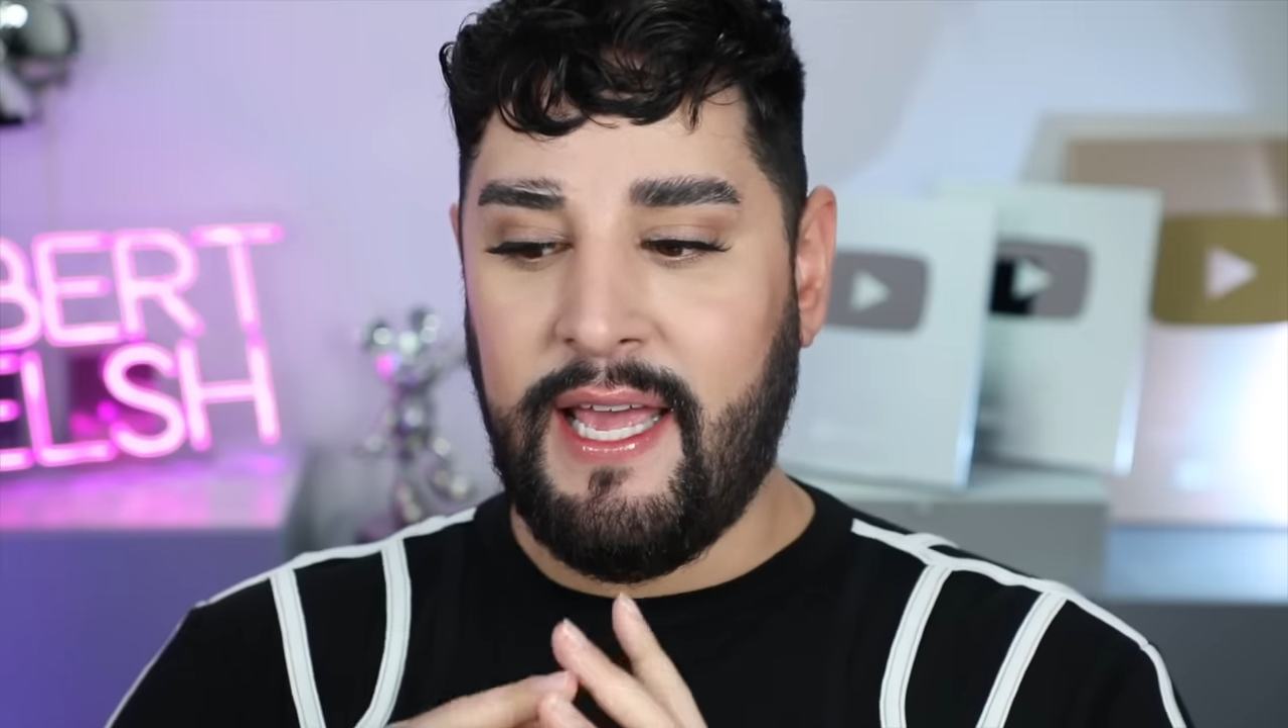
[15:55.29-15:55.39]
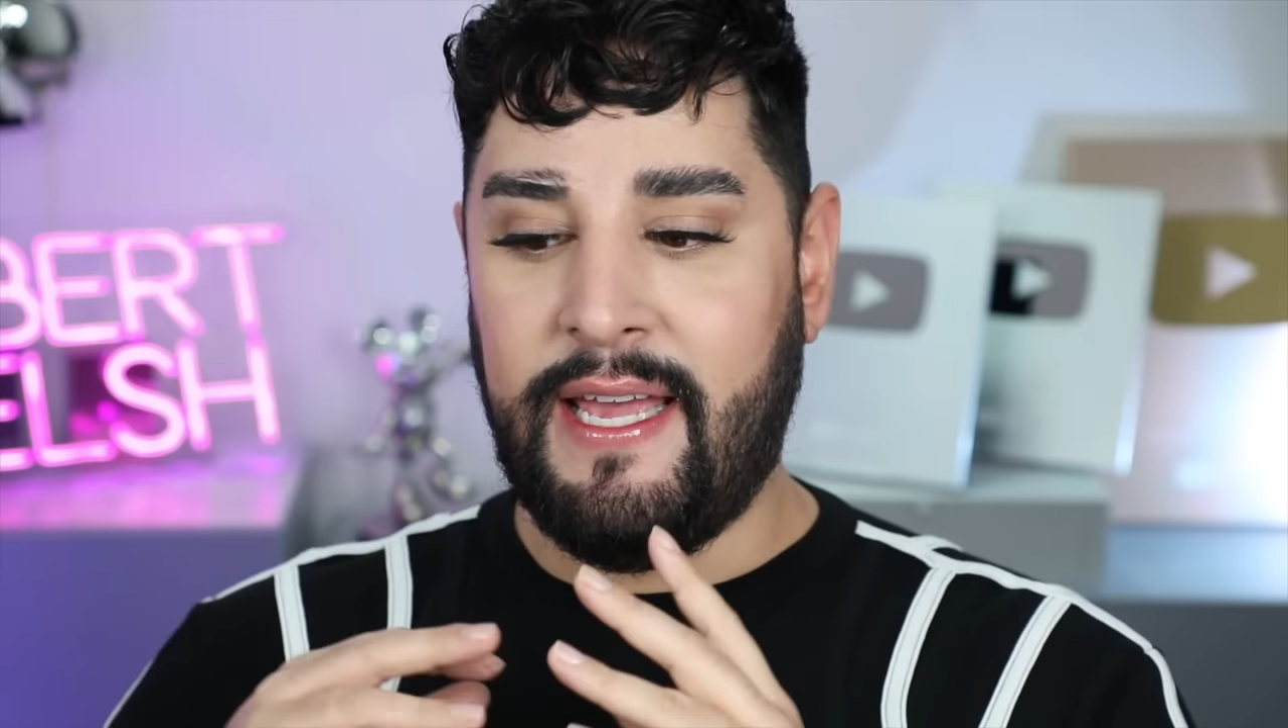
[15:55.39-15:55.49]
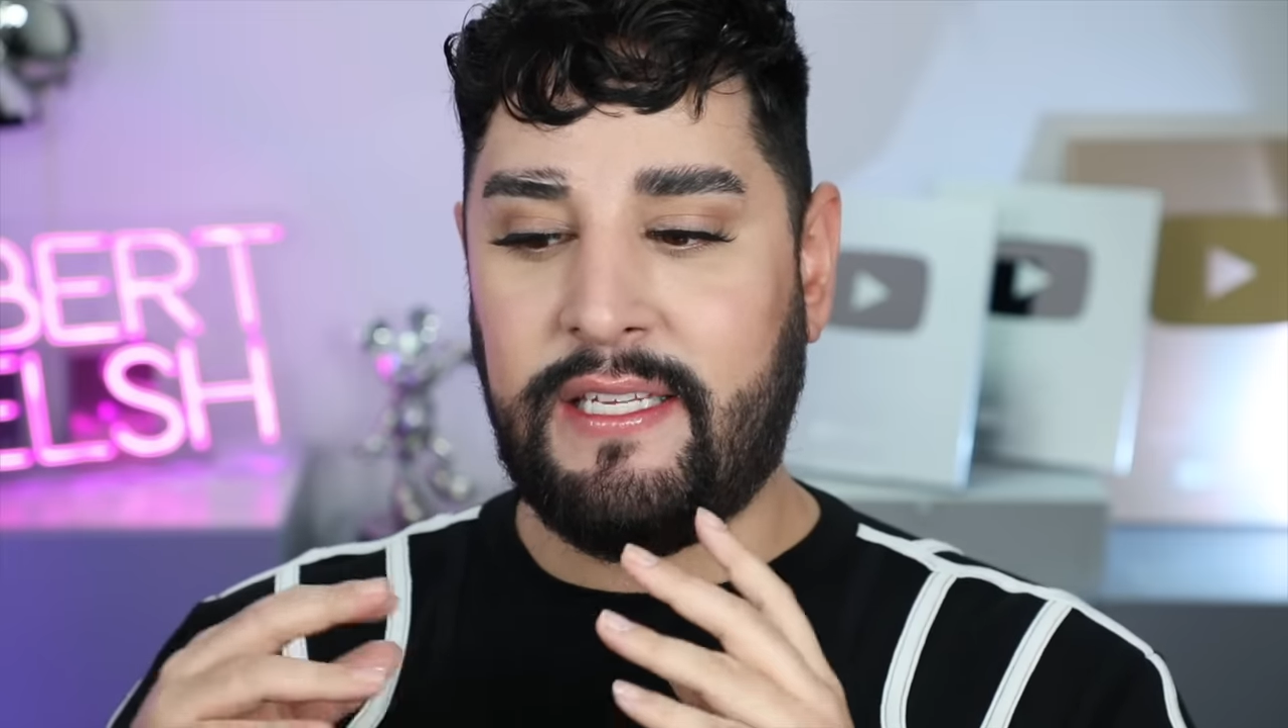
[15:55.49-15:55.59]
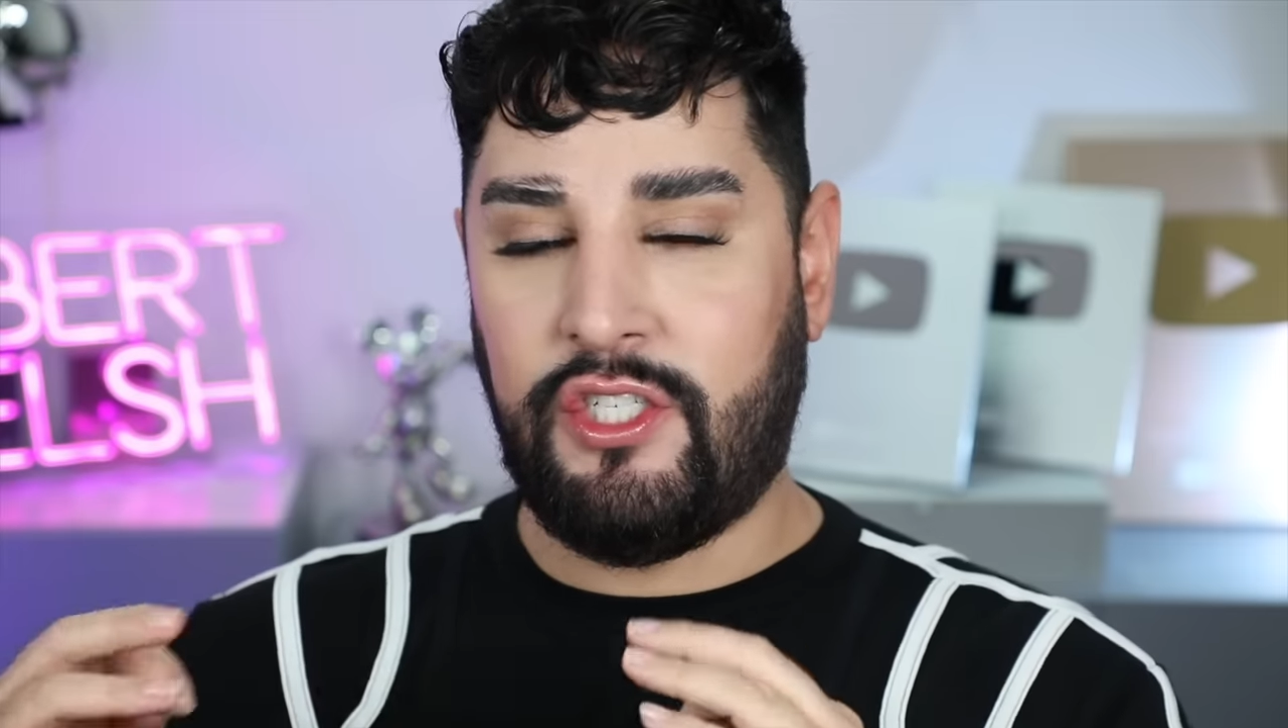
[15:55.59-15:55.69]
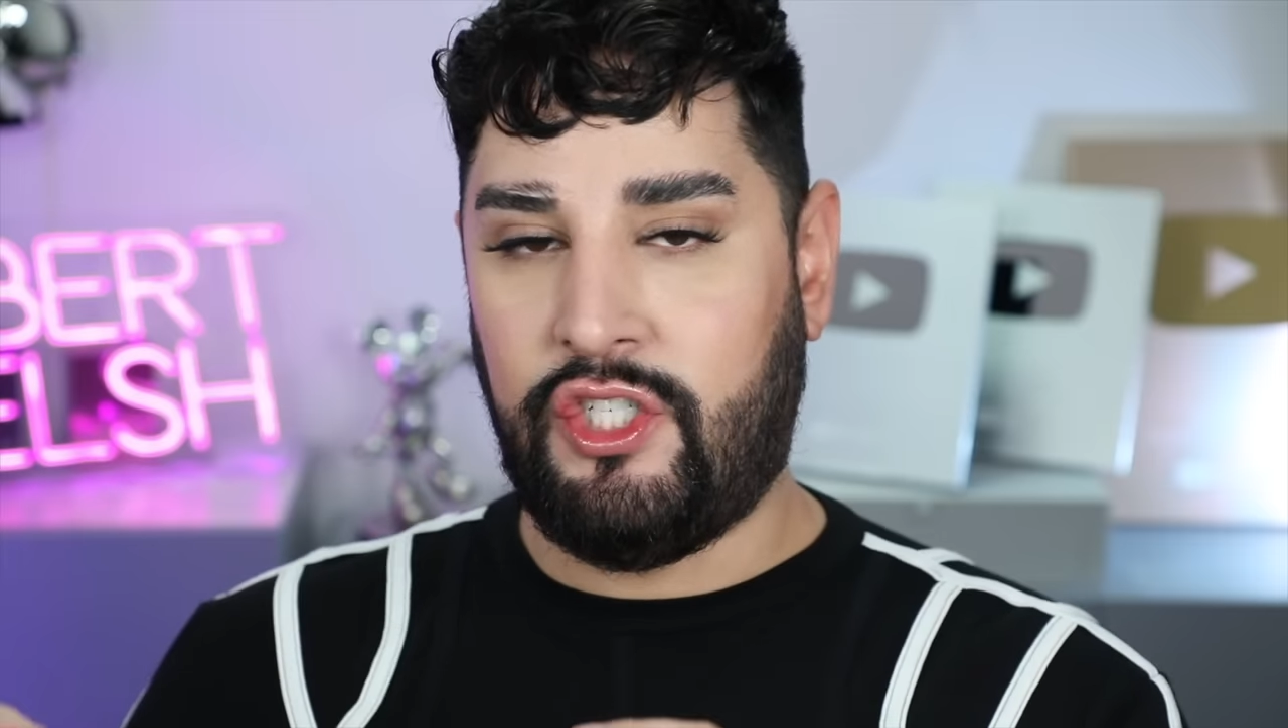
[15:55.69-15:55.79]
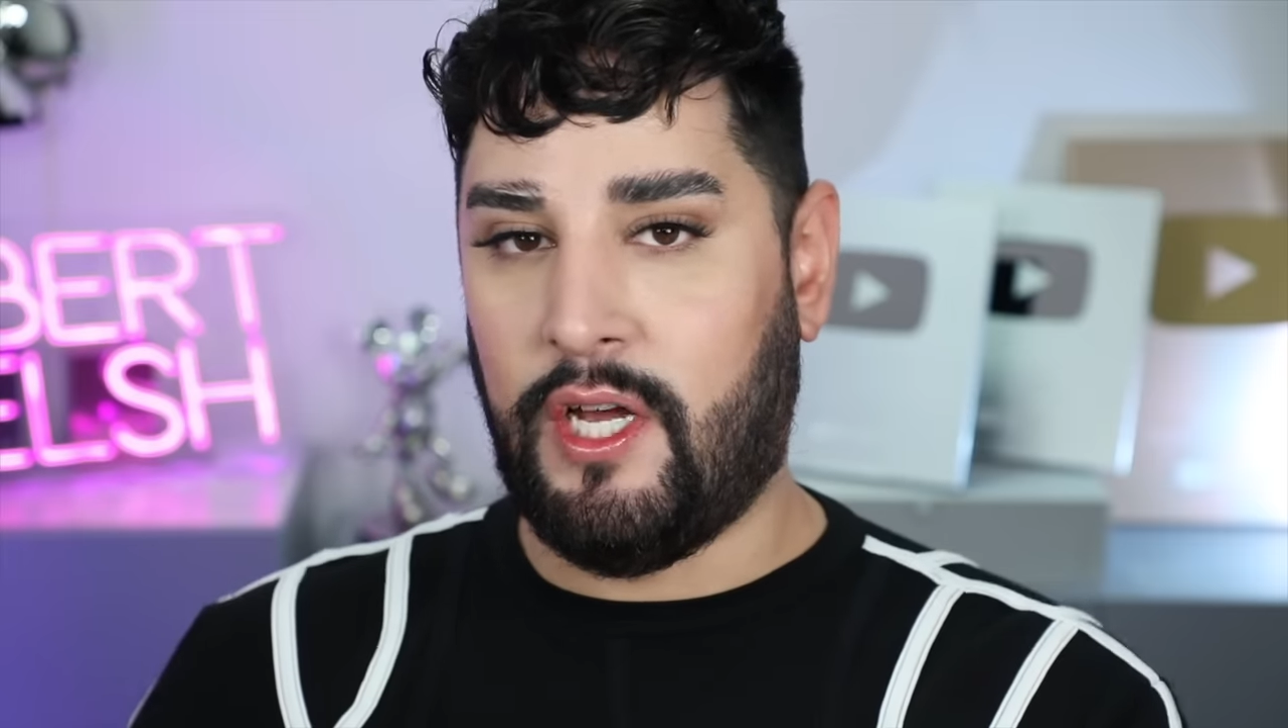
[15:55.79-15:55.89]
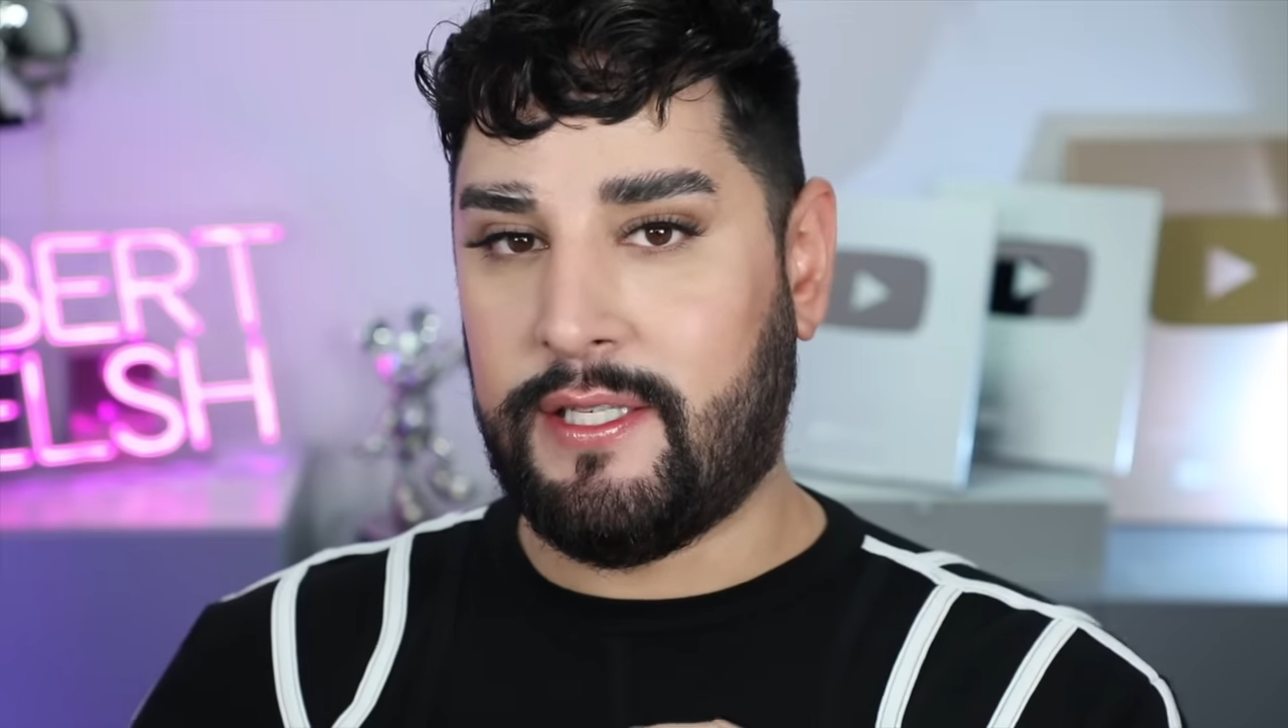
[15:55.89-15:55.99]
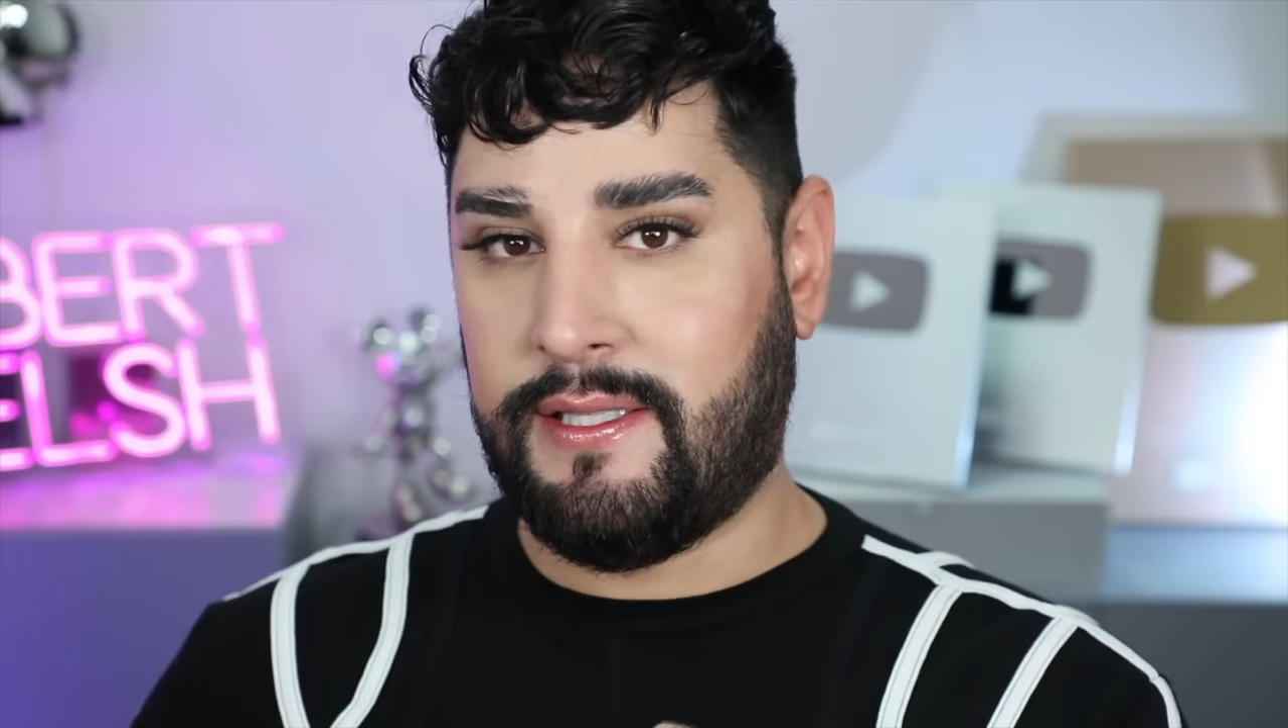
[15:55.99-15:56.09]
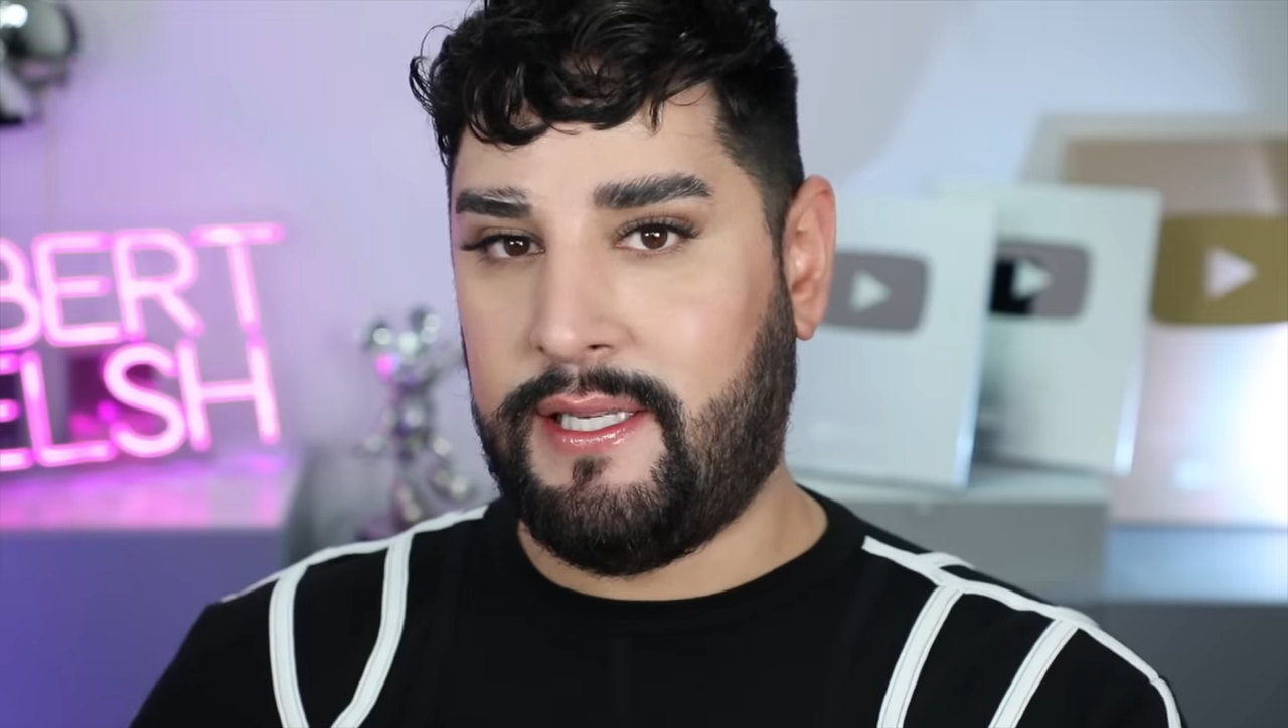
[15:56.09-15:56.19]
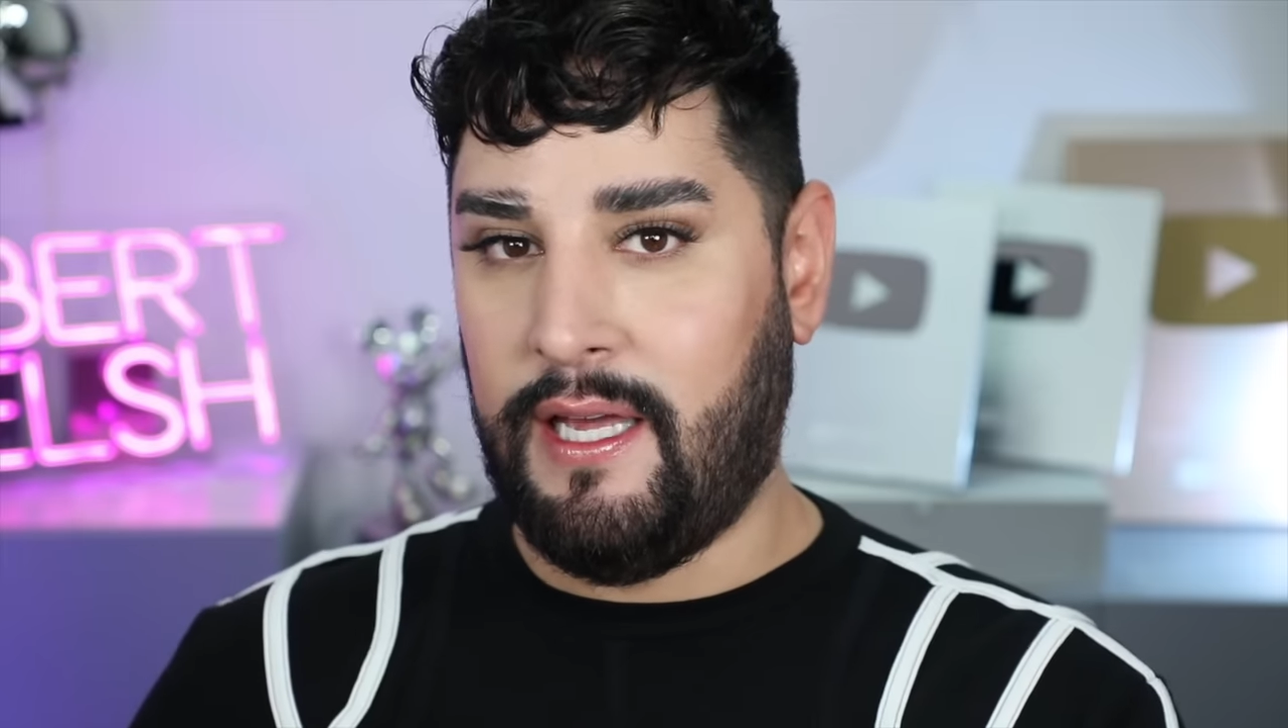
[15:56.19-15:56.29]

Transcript: is just